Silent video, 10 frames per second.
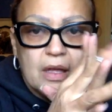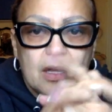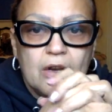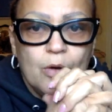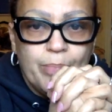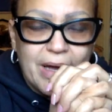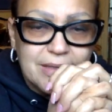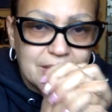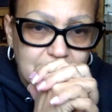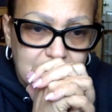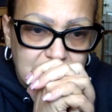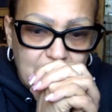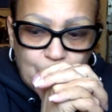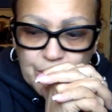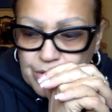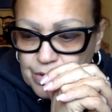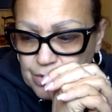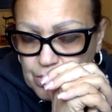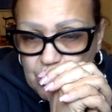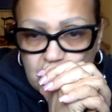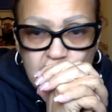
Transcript: Hello Pisces, how are you?